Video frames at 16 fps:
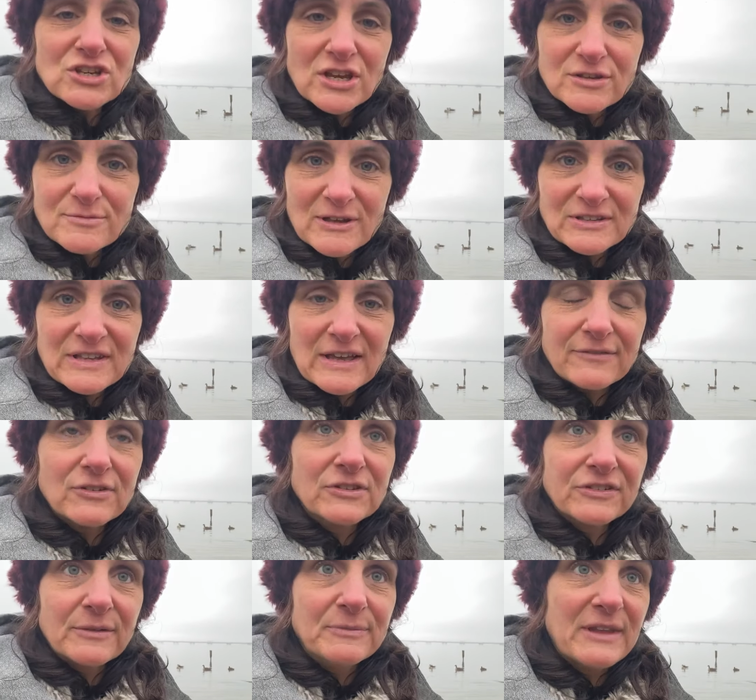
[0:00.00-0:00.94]
change myself
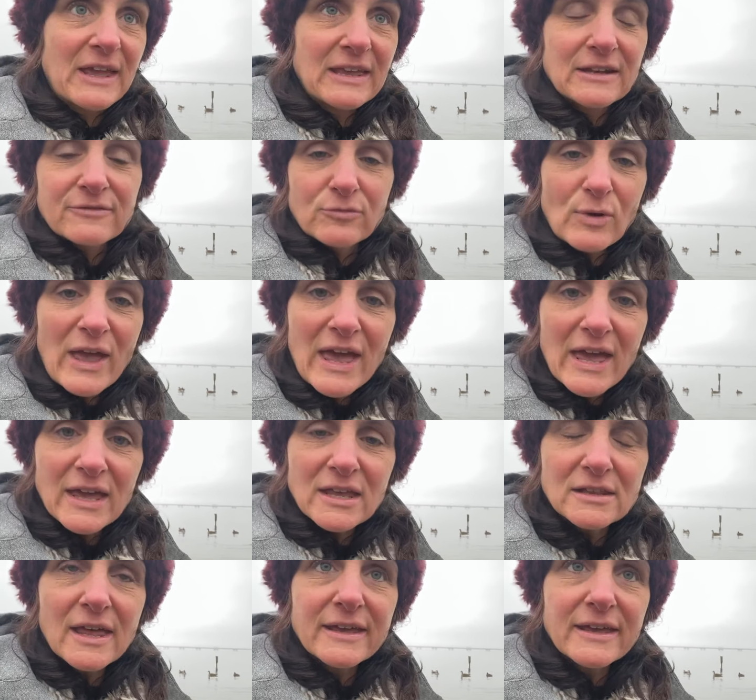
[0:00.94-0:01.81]
in some negative way.